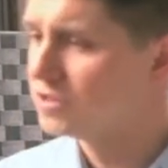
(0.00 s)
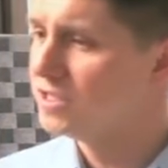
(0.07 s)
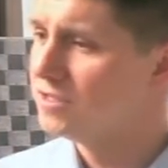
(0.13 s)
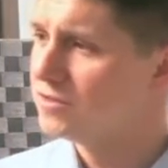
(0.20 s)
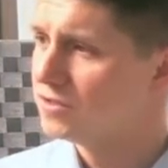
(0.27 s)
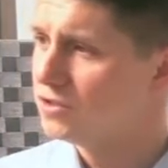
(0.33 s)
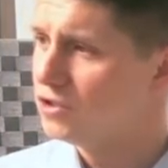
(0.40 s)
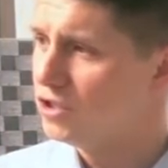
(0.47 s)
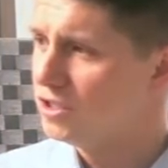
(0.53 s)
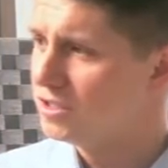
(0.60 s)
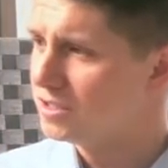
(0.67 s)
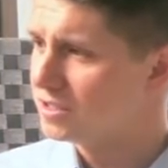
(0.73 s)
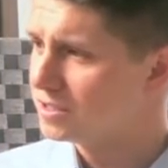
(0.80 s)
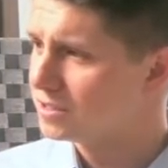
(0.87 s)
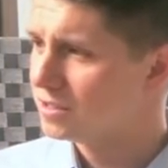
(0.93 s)
sins to
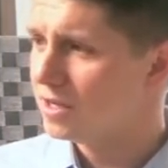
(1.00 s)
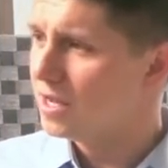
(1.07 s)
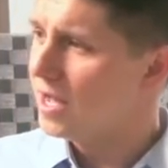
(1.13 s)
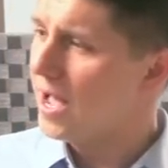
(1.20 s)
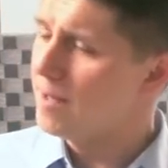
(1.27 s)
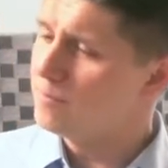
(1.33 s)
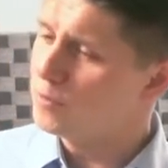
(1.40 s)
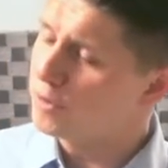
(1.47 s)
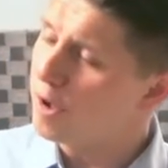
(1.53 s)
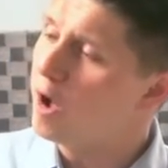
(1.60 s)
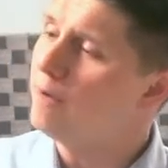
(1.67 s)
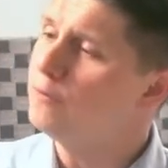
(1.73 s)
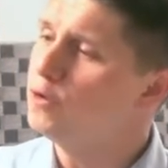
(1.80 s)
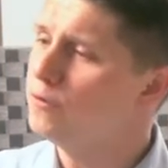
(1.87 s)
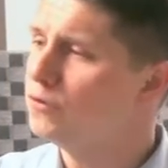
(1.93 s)
Jesus. I
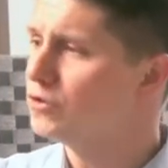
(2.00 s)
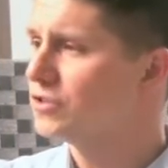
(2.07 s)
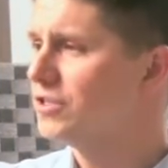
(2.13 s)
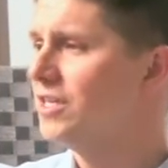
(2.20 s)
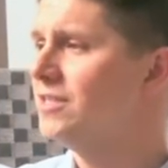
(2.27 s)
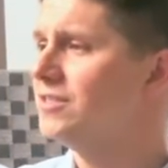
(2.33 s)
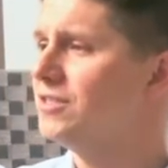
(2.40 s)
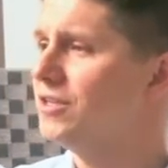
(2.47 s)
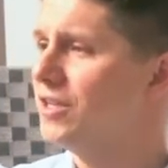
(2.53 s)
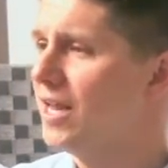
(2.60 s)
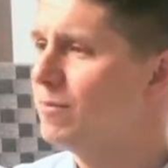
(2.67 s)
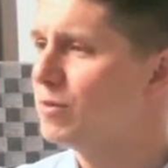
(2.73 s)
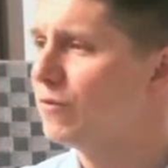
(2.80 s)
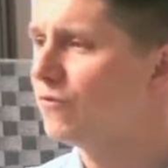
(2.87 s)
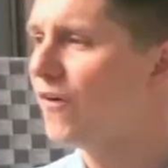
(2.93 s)
absolve you of your sins in the
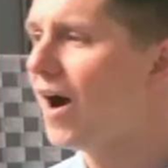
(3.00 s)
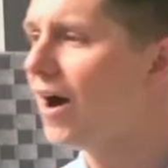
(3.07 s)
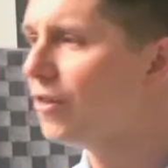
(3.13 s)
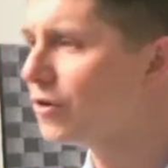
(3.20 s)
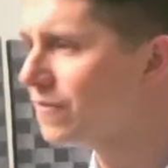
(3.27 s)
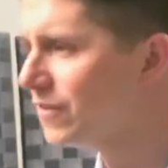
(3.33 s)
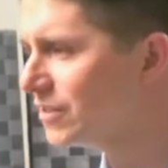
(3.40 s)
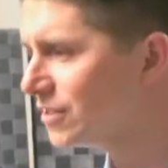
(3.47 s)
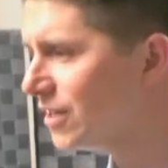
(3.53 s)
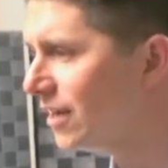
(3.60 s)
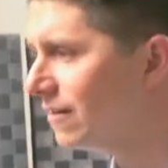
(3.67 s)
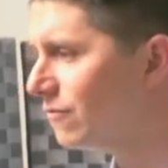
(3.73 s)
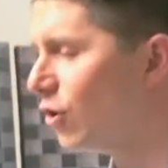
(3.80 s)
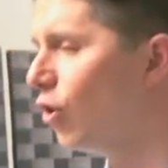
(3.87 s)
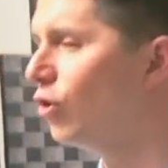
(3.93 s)
name of the Father and the
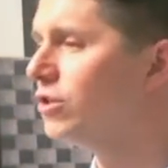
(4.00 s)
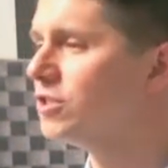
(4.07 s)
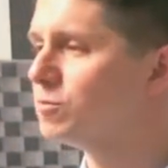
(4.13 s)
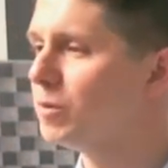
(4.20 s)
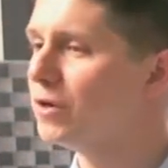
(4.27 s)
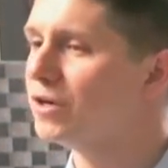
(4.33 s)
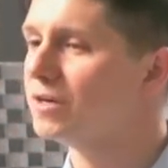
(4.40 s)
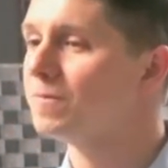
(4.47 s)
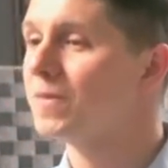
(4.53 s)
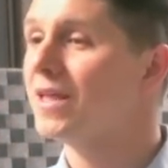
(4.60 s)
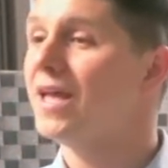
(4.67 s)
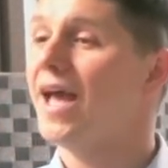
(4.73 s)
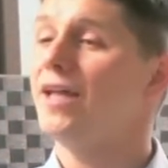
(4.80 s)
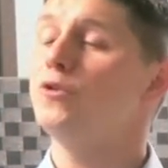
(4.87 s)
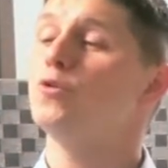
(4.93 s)
Son and the Holy Spirit.
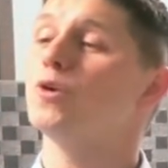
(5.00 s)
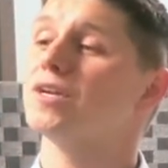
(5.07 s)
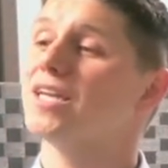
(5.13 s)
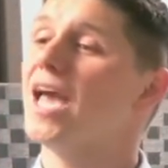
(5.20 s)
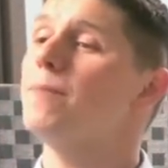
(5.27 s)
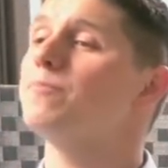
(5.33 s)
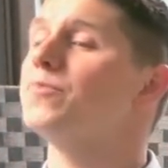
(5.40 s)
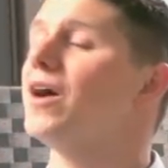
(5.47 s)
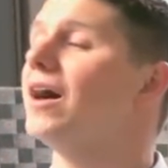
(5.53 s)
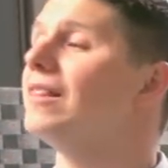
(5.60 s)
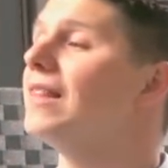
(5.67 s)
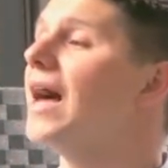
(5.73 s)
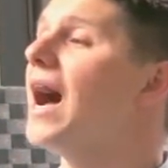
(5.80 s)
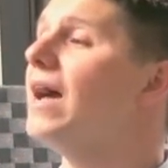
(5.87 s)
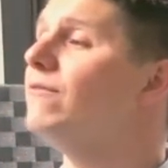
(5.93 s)
And you were kept
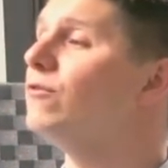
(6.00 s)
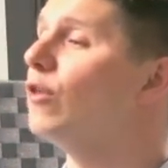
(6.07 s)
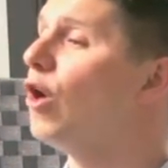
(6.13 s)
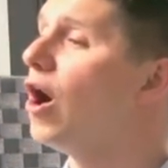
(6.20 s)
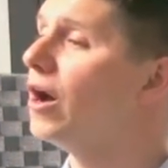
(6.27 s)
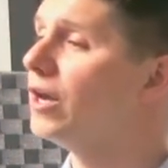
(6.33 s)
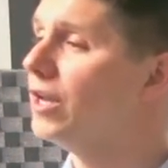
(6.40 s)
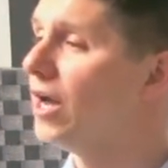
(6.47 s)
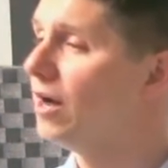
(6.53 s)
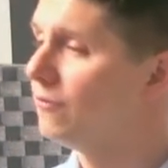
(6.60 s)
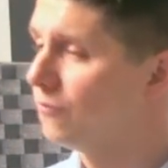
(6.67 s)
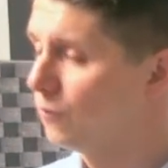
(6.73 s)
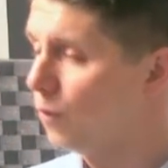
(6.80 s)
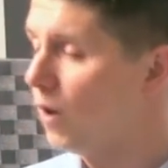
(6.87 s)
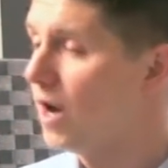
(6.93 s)
alive long
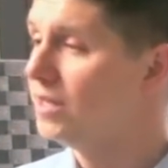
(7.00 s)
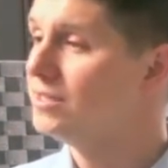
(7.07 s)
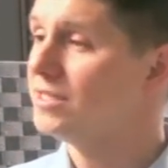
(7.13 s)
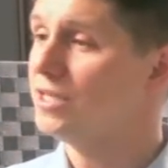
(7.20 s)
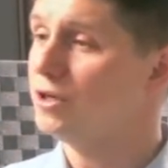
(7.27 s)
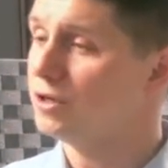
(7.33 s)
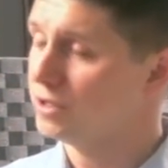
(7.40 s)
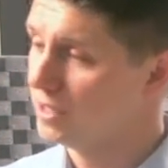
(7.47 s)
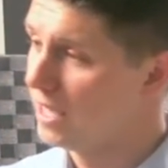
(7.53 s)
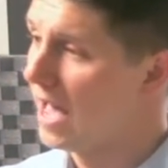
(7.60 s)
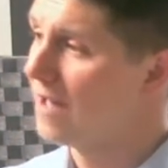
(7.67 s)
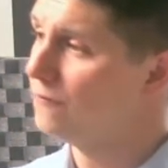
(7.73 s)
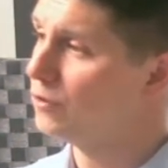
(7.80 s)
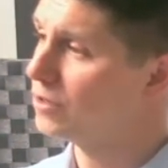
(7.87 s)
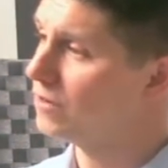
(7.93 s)
enough, one, to hear,
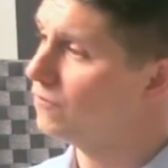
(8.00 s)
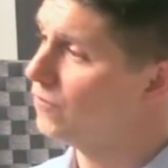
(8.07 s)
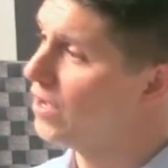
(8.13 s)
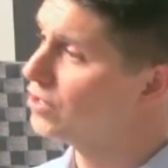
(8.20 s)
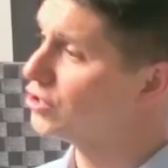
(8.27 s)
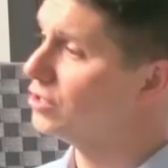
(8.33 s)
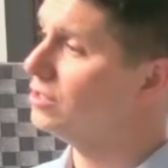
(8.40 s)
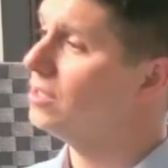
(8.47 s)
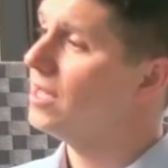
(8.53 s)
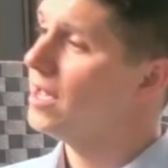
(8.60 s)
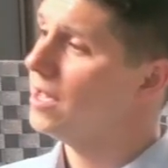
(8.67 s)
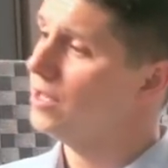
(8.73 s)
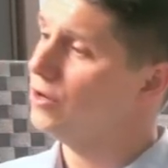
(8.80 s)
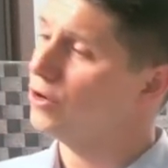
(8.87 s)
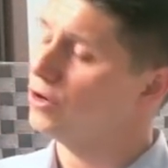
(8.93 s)
have your confession,
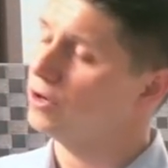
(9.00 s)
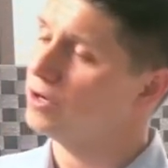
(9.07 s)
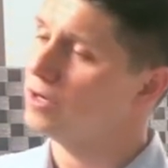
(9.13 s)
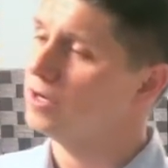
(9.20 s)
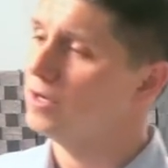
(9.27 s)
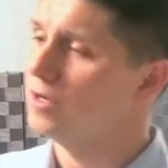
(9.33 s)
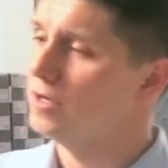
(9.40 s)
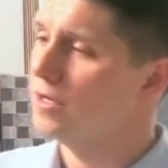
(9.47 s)
your